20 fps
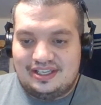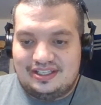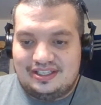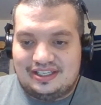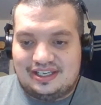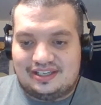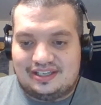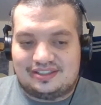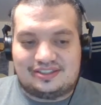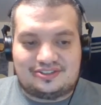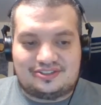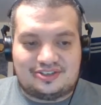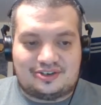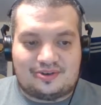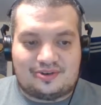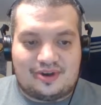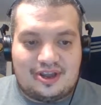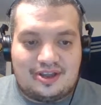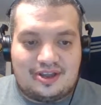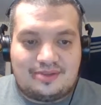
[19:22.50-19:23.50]
Yeah,
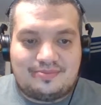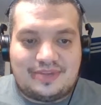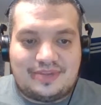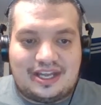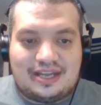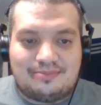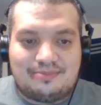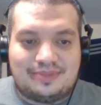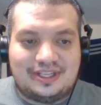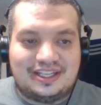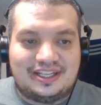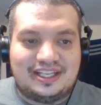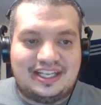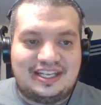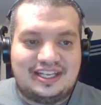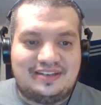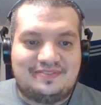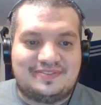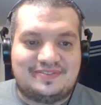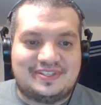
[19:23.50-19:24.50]
DeGrom, I
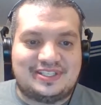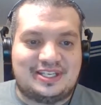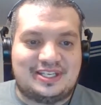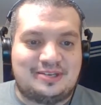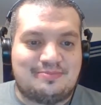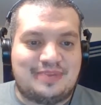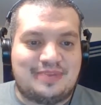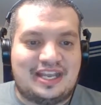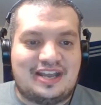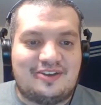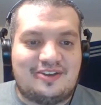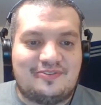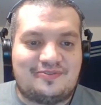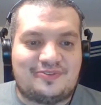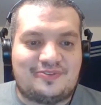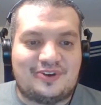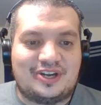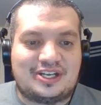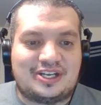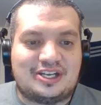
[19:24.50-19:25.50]
believe, is going to be out
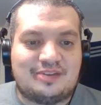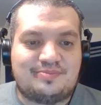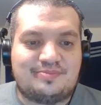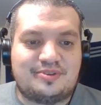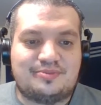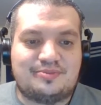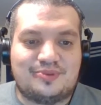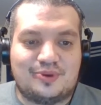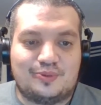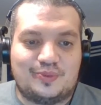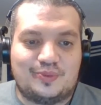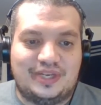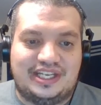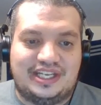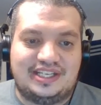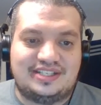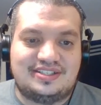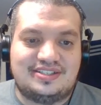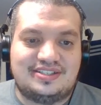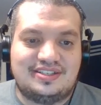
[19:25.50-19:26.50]
for a couple more
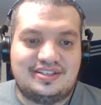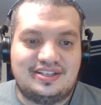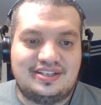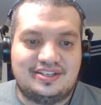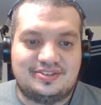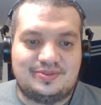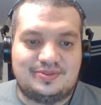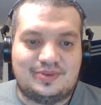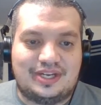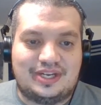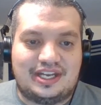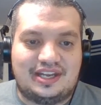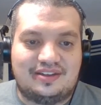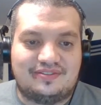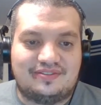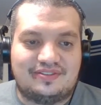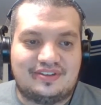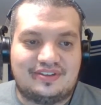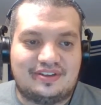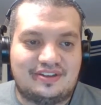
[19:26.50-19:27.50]
weeks, is what I
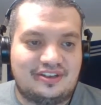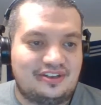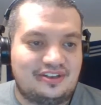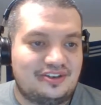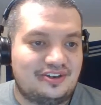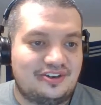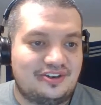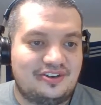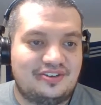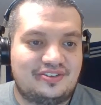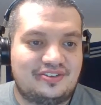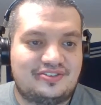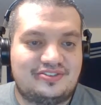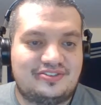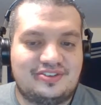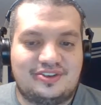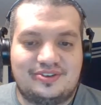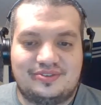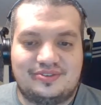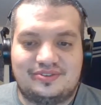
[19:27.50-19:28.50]
heard.
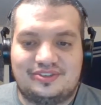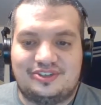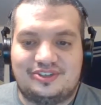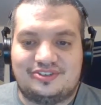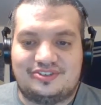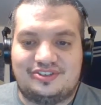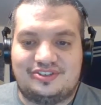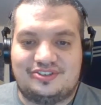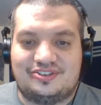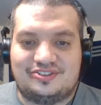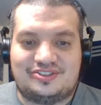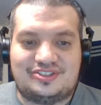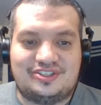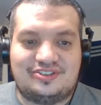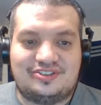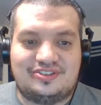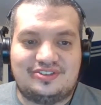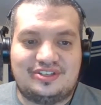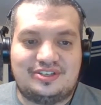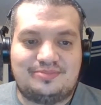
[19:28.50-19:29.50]
So you're
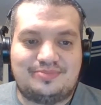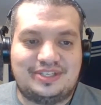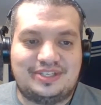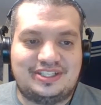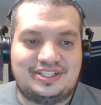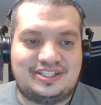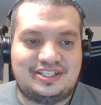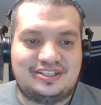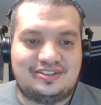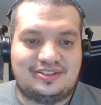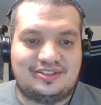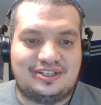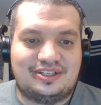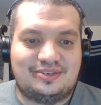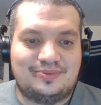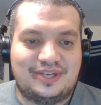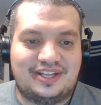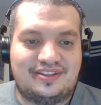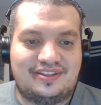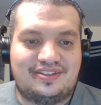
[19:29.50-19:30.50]
still going to be dealing
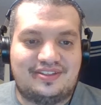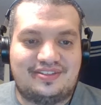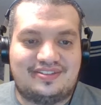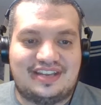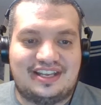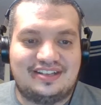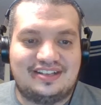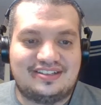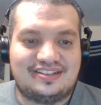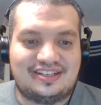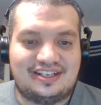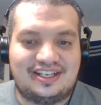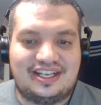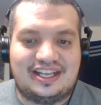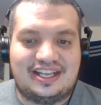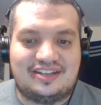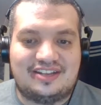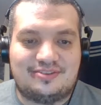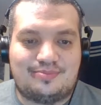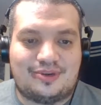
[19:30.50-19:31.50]
with Dane
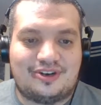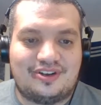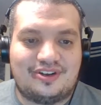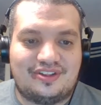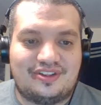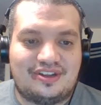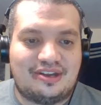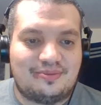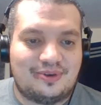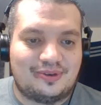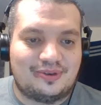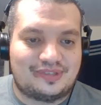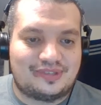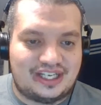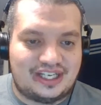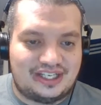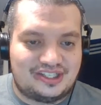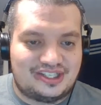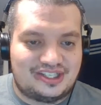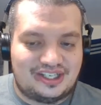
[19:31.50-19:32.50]
Dunning as part of that
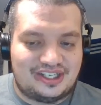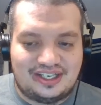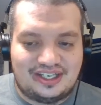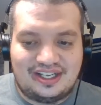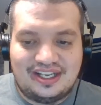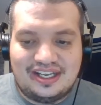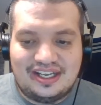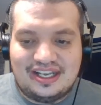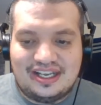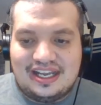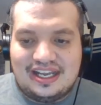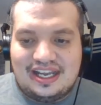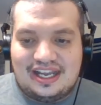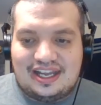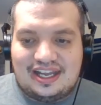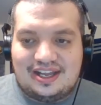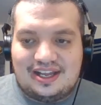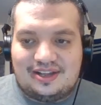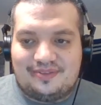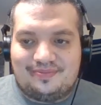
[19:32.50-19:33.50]
rotation.
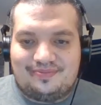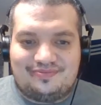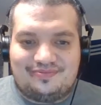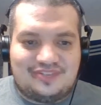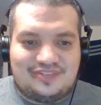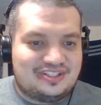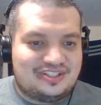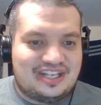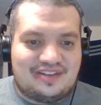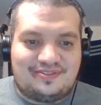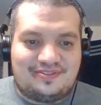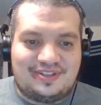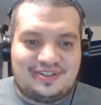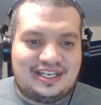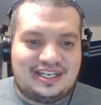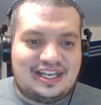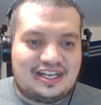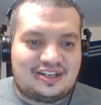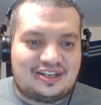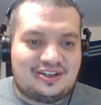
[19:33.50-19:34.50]
You're
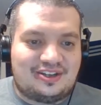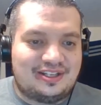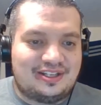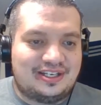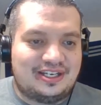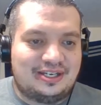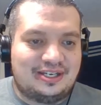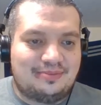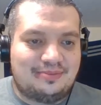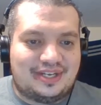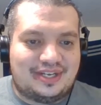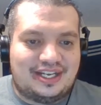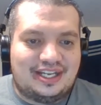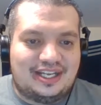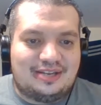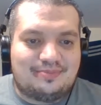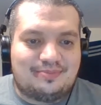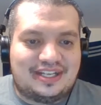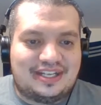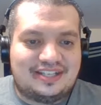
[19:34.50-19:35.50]
definitely not calling anybody
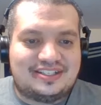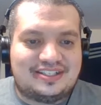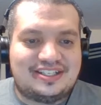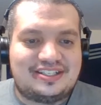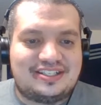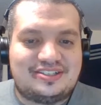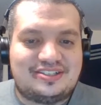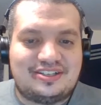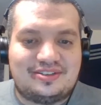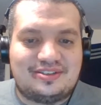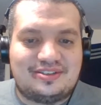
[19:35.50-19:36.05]
up. They did